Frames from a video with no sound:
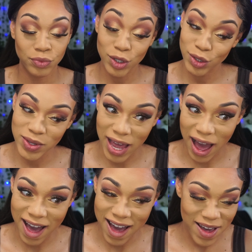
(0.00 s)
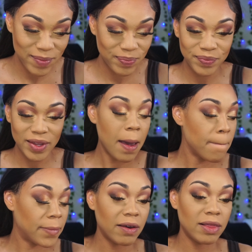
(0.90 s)
So yeah,
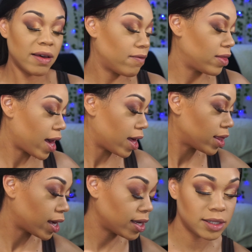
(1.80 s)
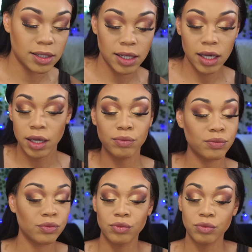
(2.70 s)
but I love that. That is like,
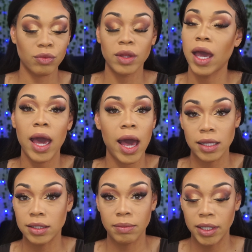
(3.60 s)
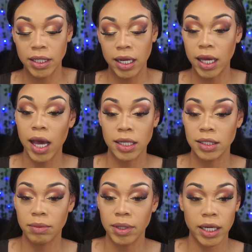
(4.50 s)
has to be done. It has to
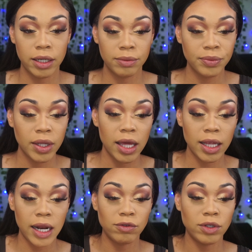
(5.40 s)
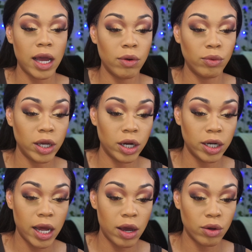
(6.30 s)
be done. And then after that, we are
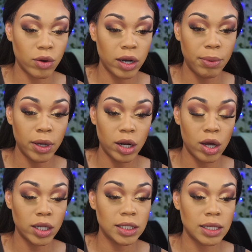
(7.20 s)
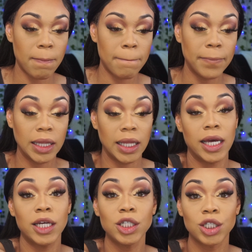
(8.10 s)
now going to put on some
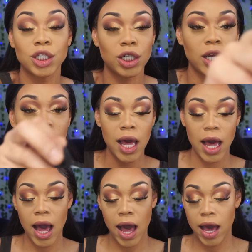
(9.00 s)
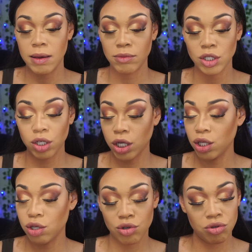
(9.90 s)
blush. I'm just going to
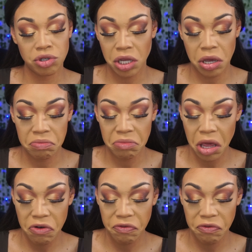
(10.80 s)
use some e.l.f.